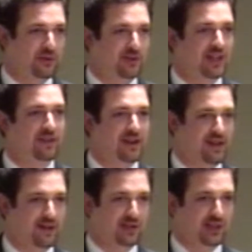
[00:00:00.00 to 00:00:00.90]
who's on the
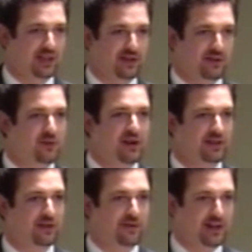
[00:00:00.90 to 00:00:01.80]
LLC, who
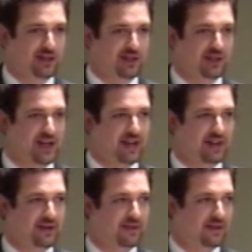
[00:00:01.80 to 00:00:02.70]
has the right to sign,